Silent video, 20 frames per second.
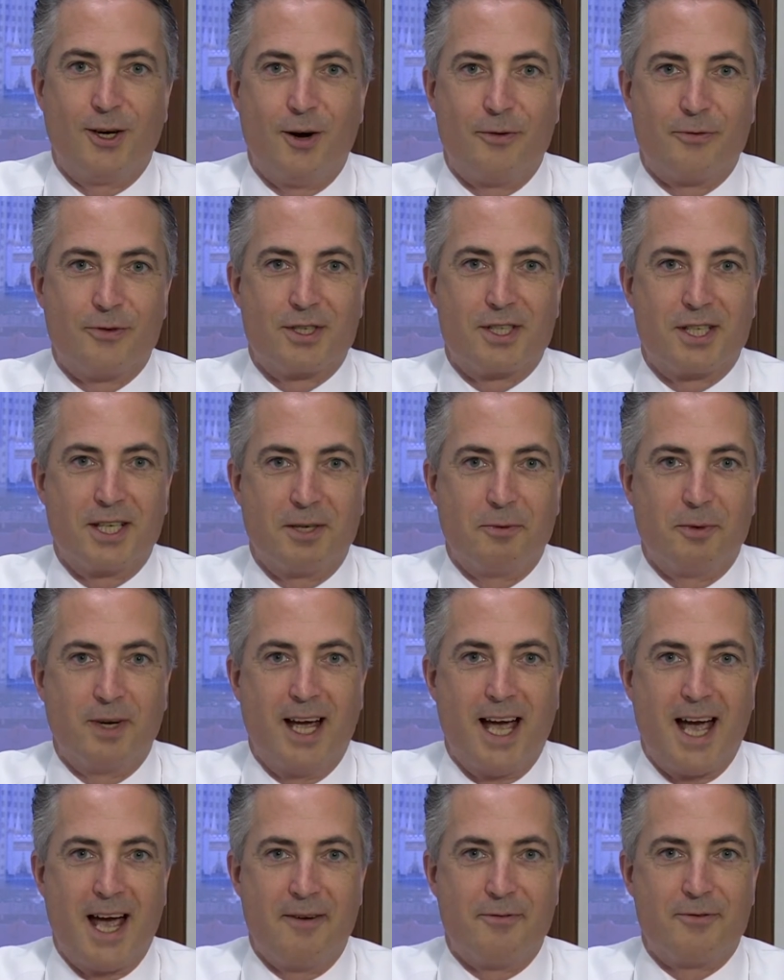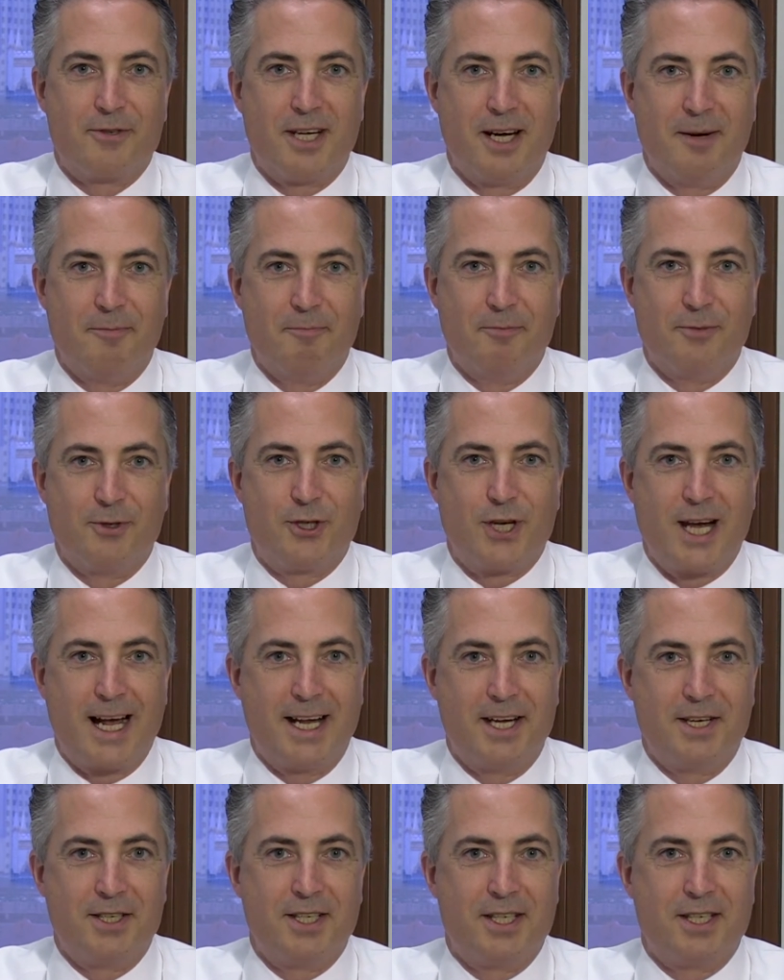obviously we have some
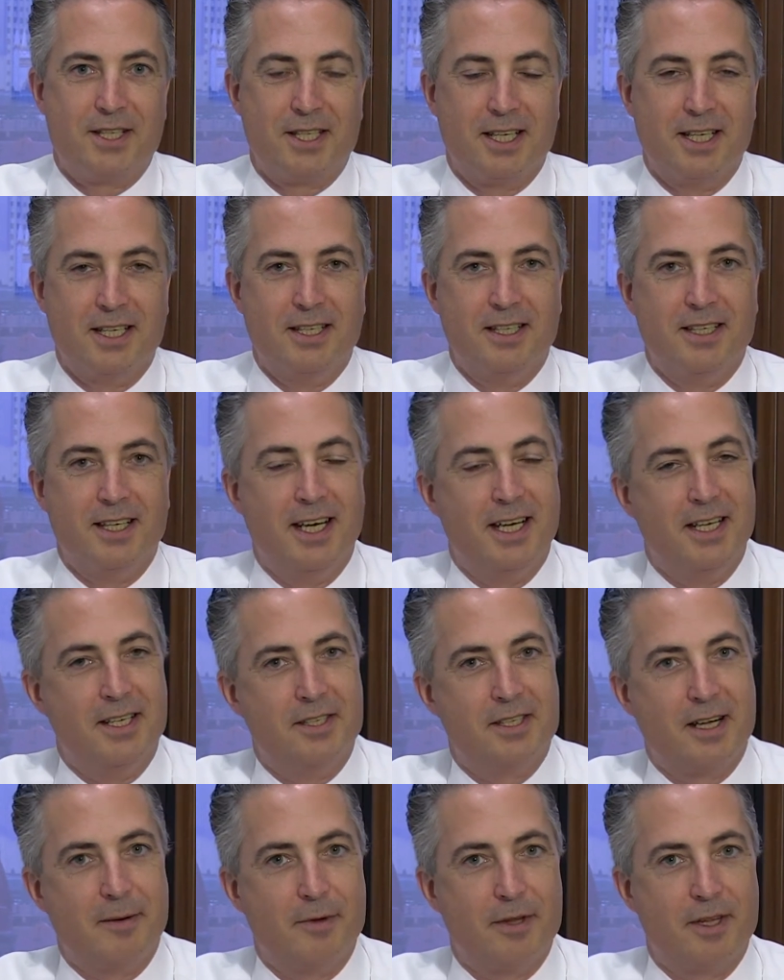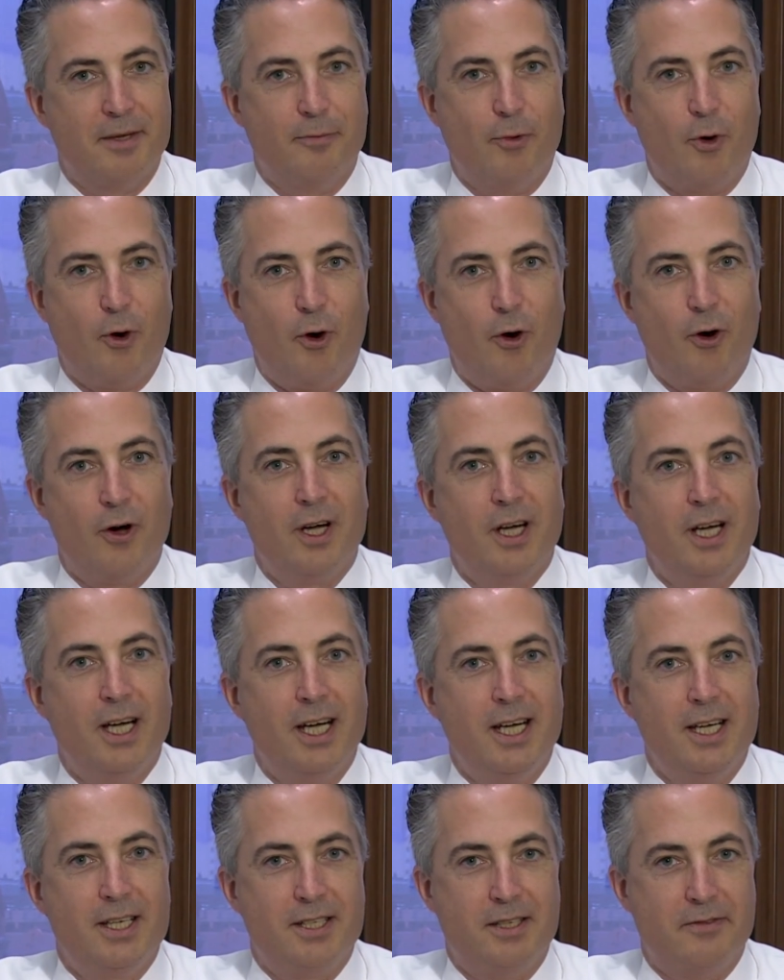challenges in some of the more
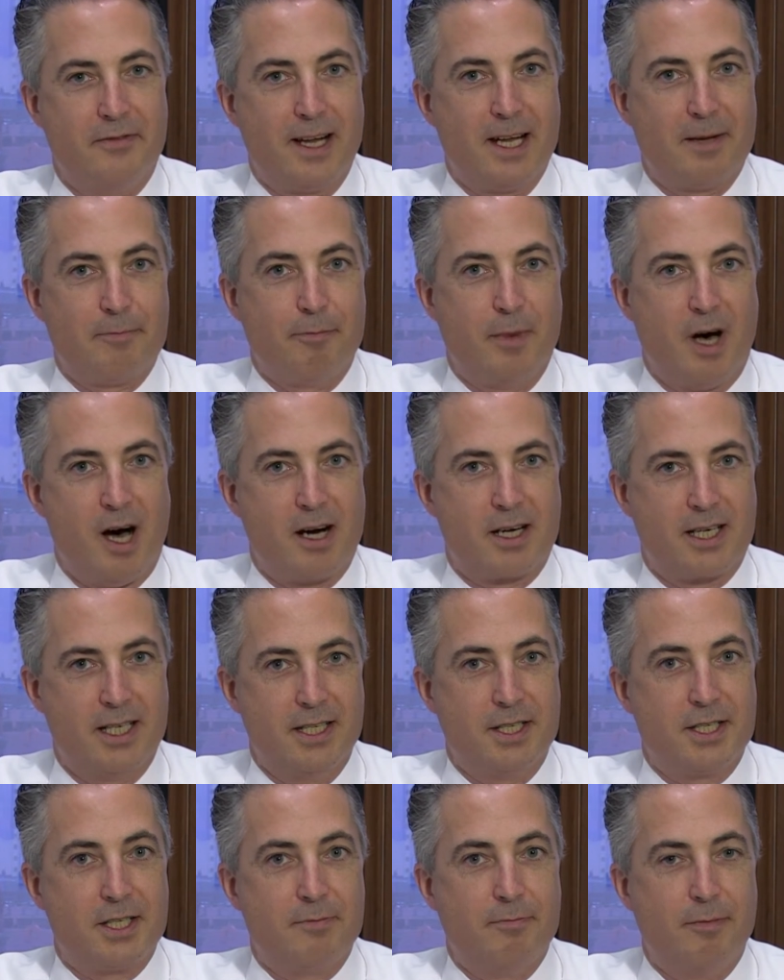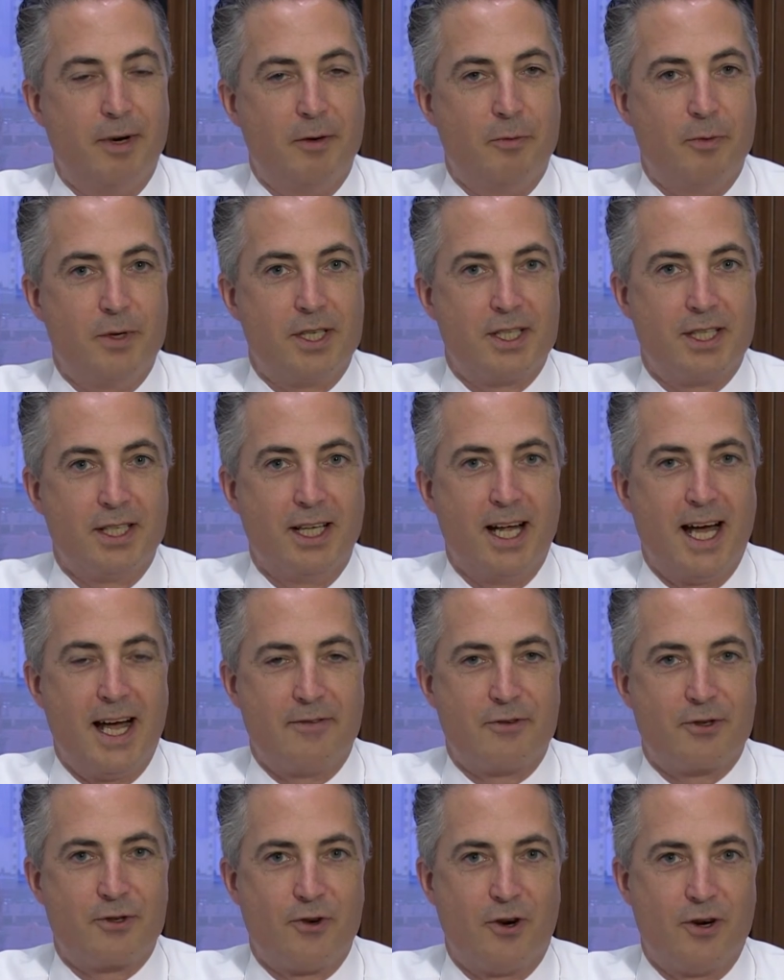developed markets, but we still
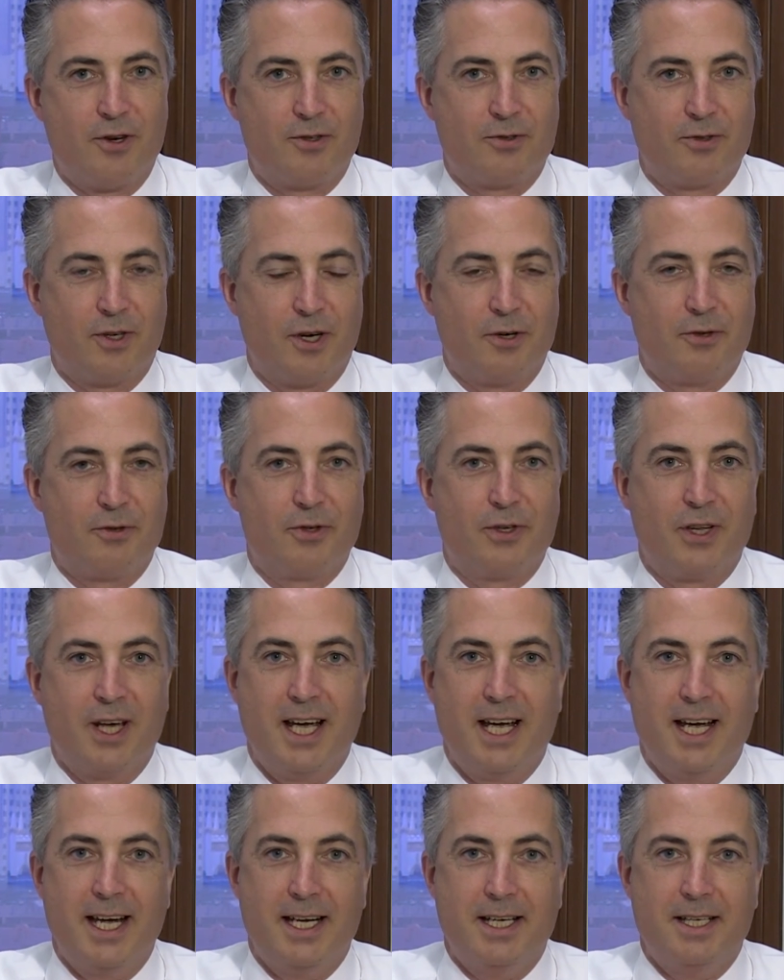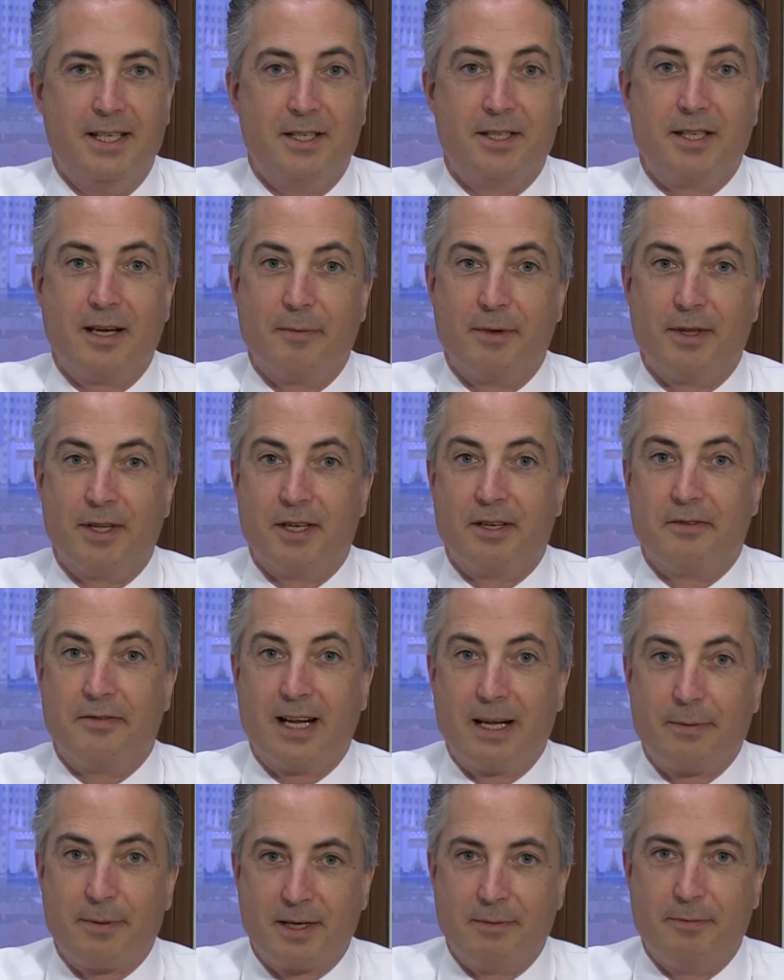have strong growth in some of the
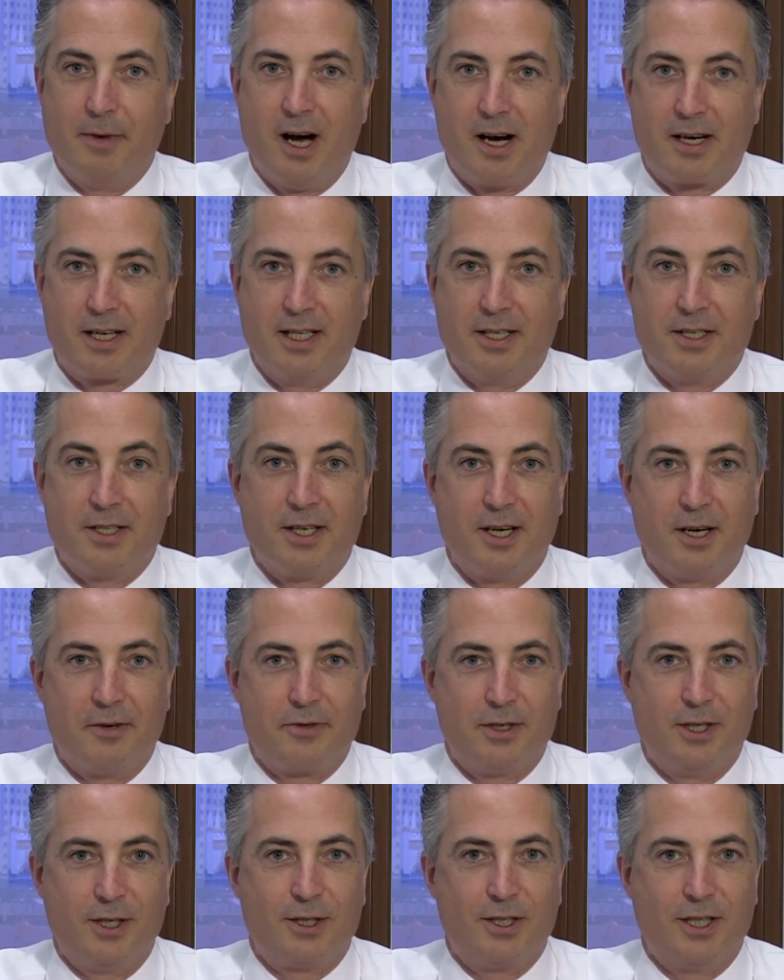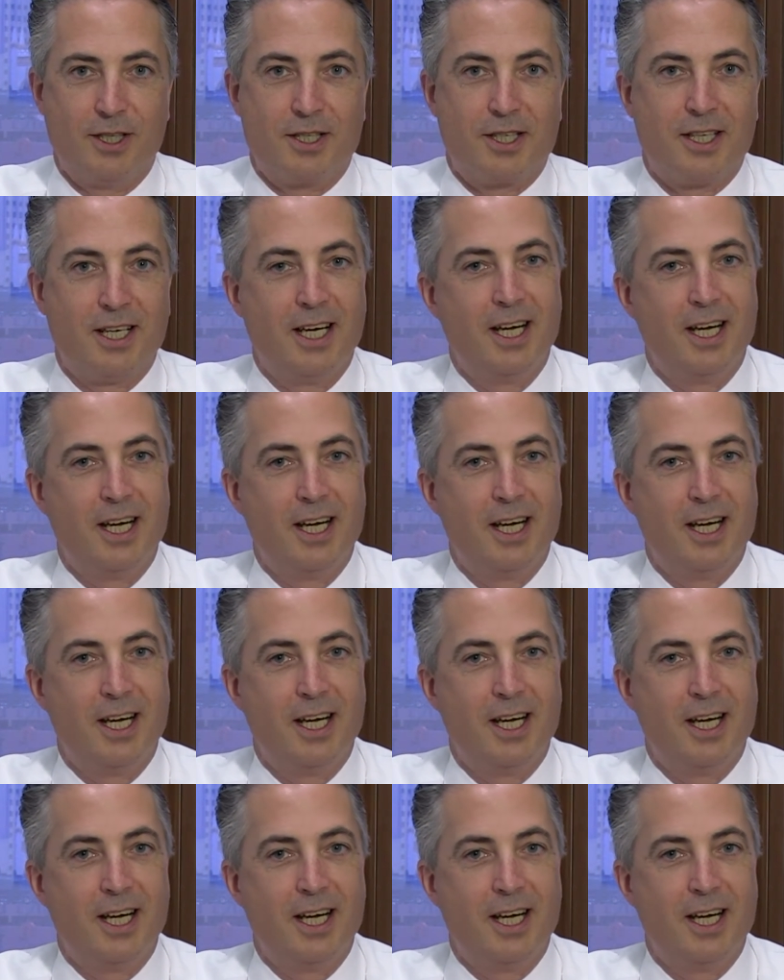developing markets. So if you look at